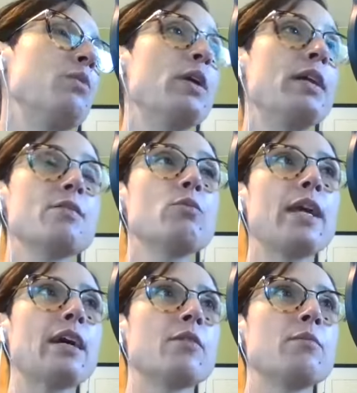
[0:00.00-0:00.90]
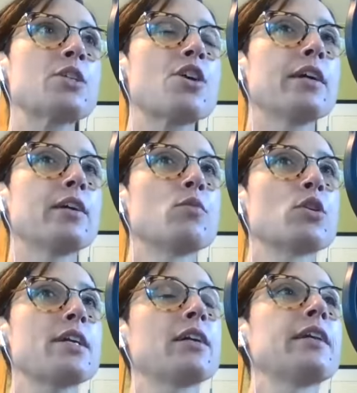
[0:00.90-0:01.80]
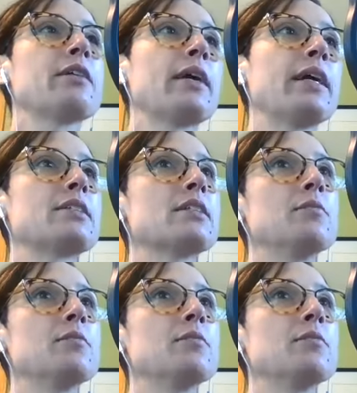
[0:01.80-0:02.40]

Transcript: it, we have a much higher mortality rate